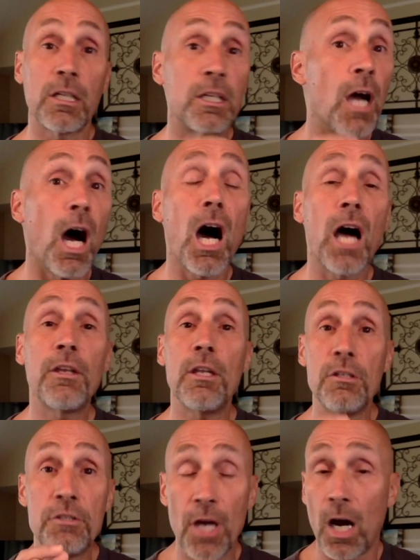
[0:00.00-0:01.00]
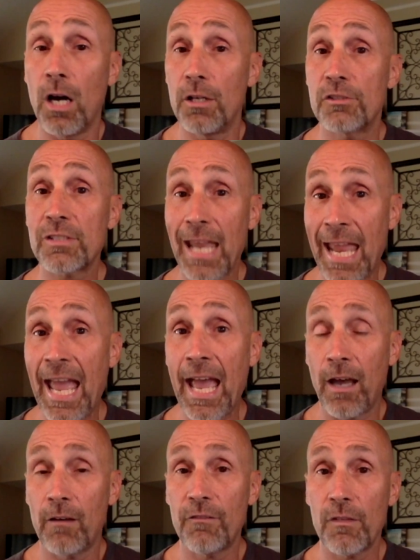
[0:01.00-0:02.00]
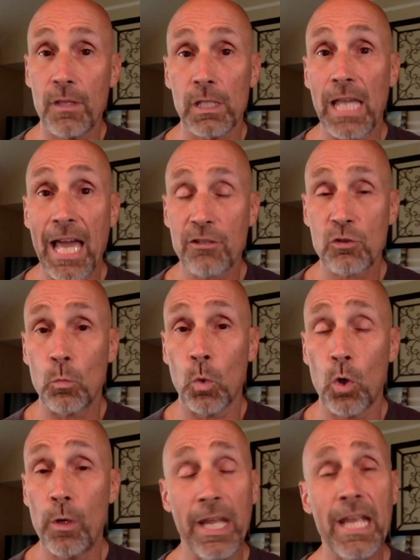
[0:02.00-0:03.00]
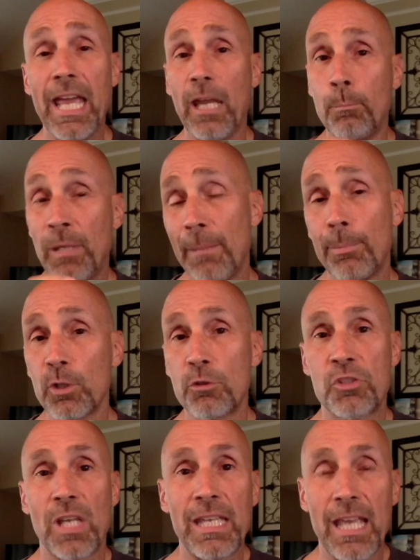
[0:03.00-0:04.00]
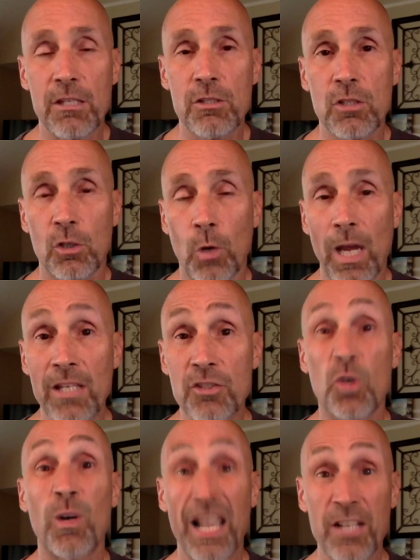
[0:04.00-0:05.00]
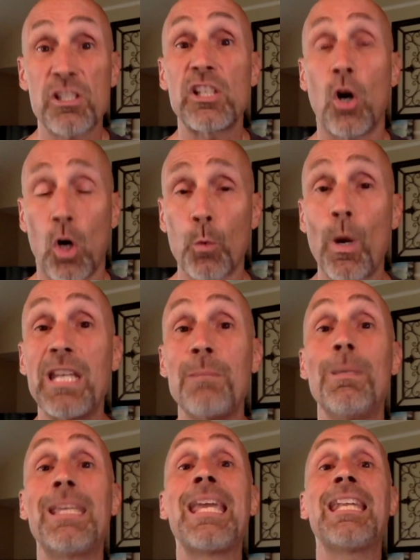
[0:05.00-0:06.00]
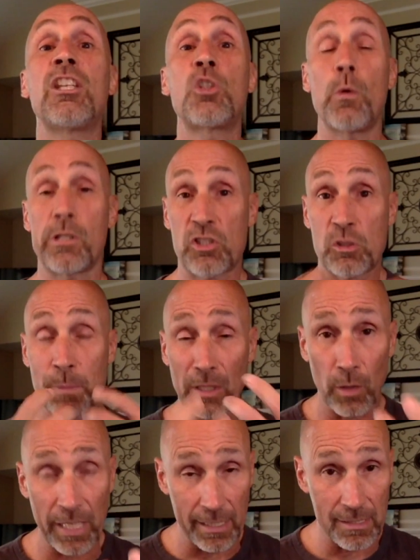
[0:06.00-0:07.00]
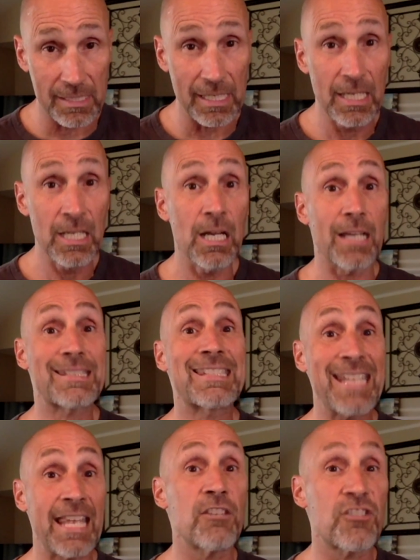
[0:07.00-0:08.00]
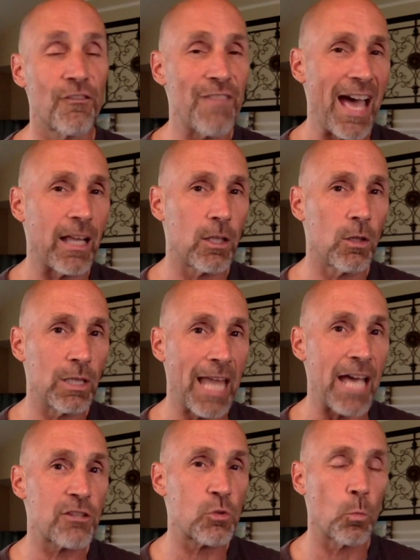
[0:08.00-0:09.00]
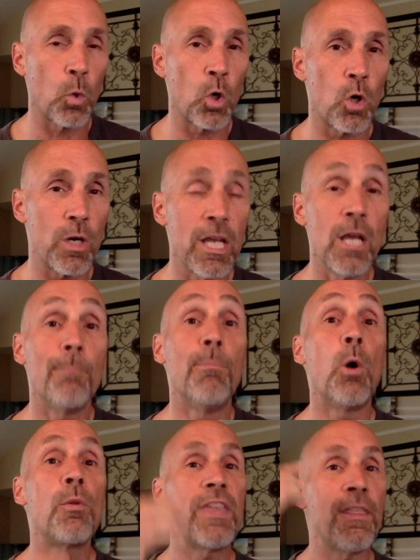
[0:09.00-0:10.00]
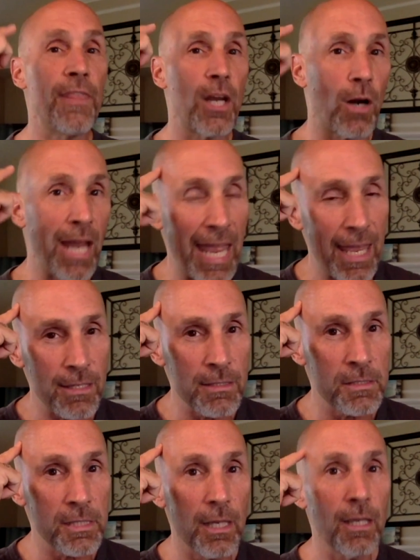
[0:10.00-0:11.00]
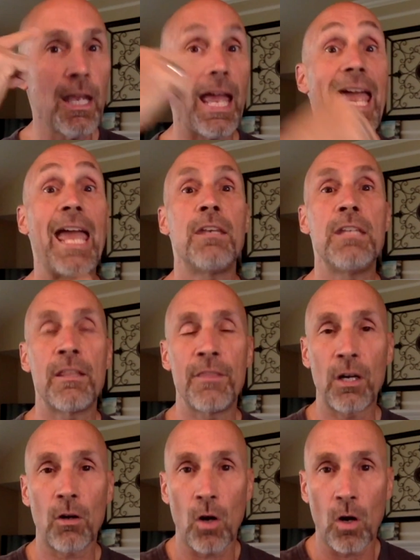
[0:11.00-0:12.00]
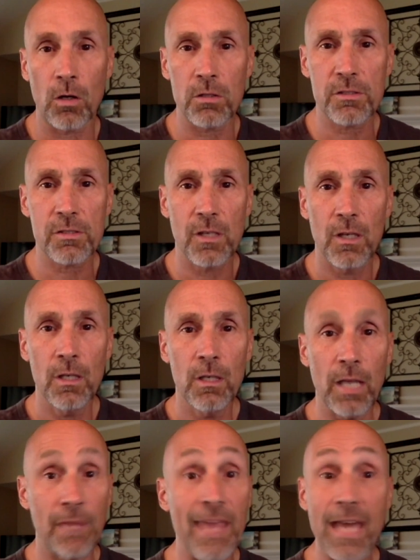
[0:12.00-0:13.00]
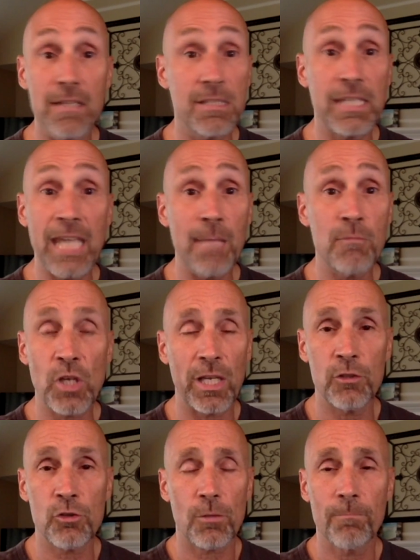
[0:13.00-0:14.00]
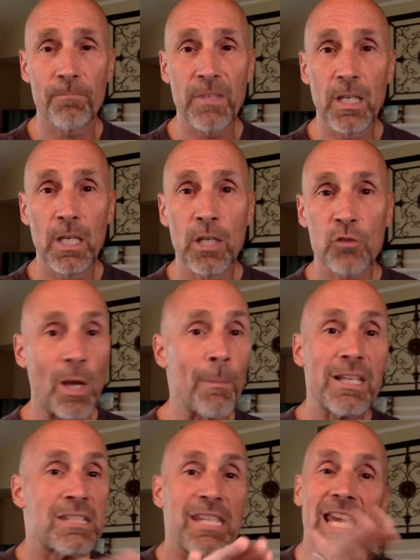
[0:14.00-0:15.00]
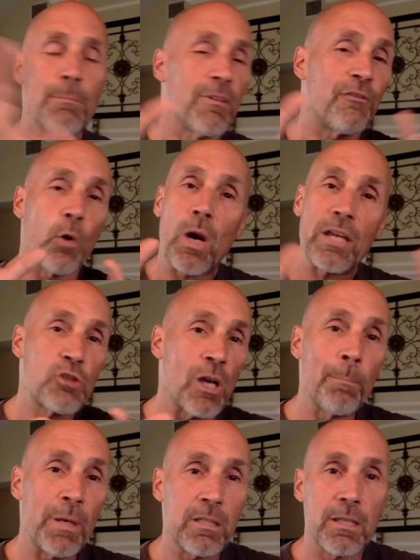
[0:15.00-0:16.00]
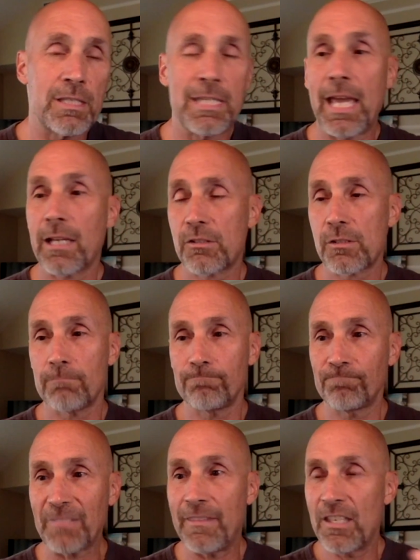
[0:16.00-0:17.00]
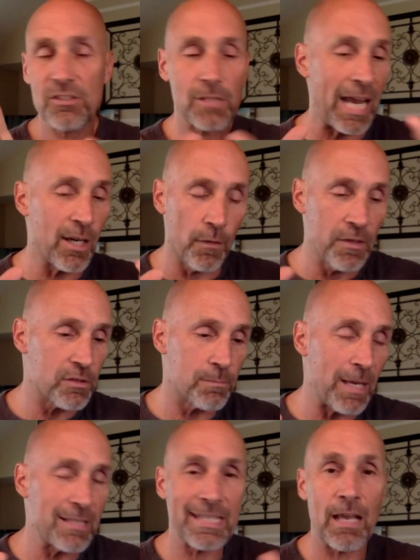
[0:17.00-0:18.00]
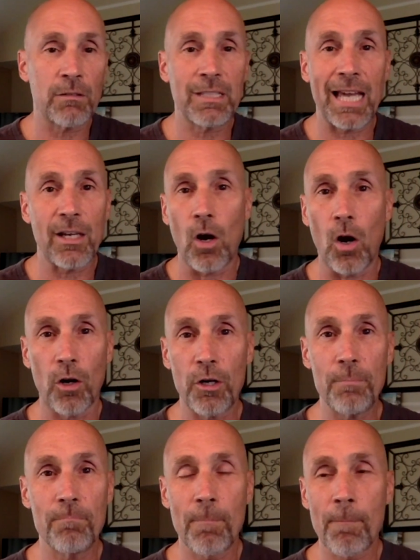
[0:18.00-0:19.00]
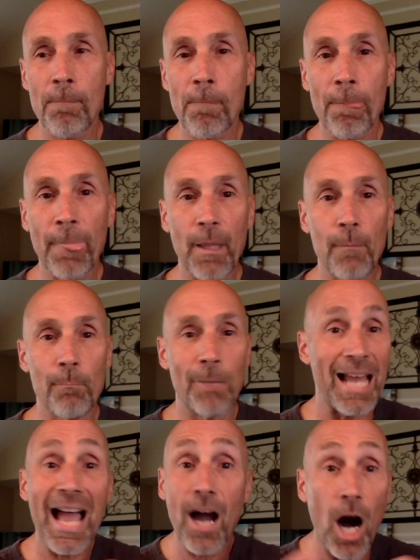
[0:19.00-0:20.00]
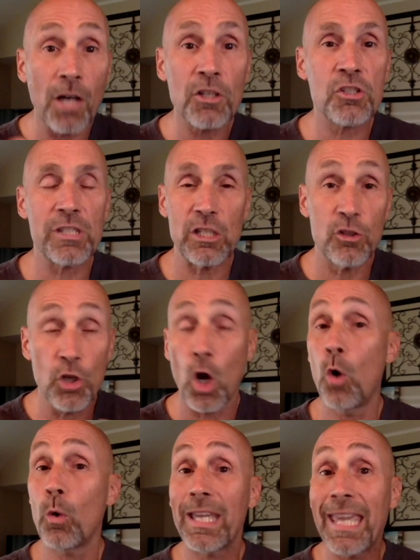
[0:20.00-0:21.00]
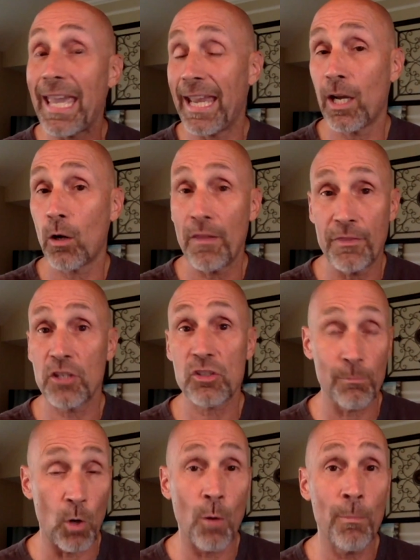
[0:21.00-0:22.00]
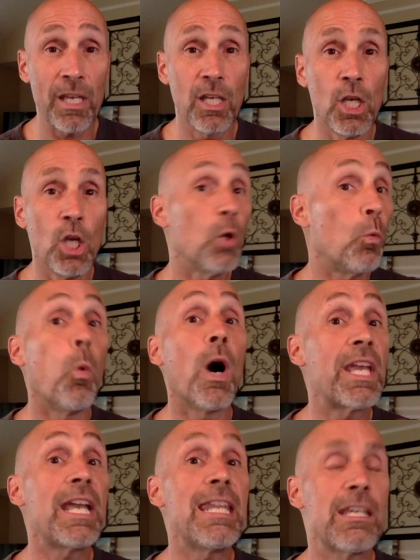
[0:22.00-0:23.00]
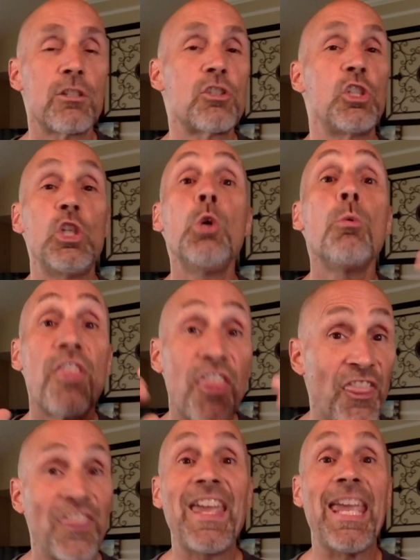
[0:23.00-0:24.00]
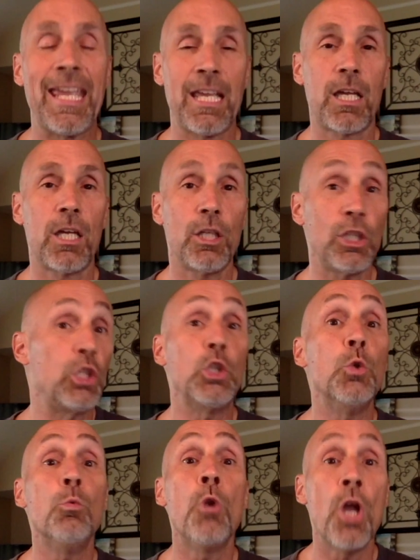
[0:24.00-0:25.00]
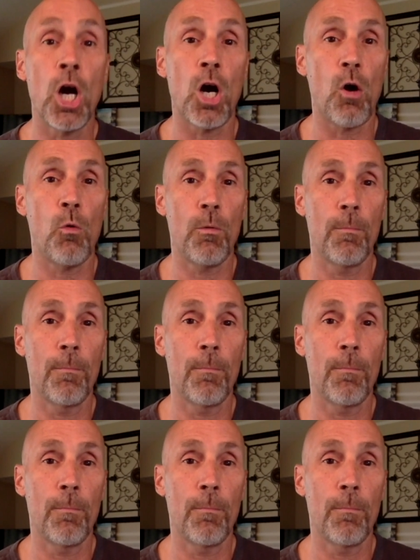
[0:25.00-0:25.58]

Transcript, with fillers: God does have the last word, and people who say yes to Christ are actually already beginning to experience a sense of that last word both in their heads and in their hearts. And that is a game changer. So I'm going to say before I jump into the text, and this, I know this may sound kind of hard, but I honestly don't care at this moment what it is you think you know.